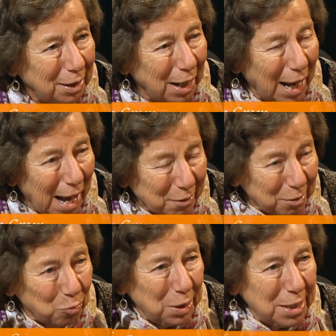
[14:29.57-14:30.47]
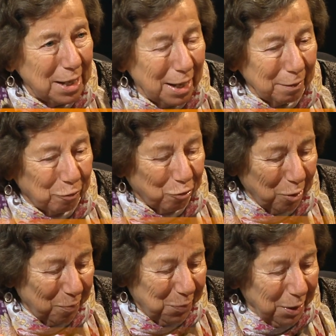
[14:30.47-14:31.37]
How did we get
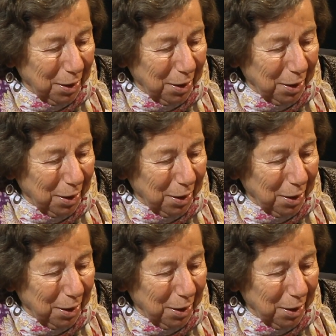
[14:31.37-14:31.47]
from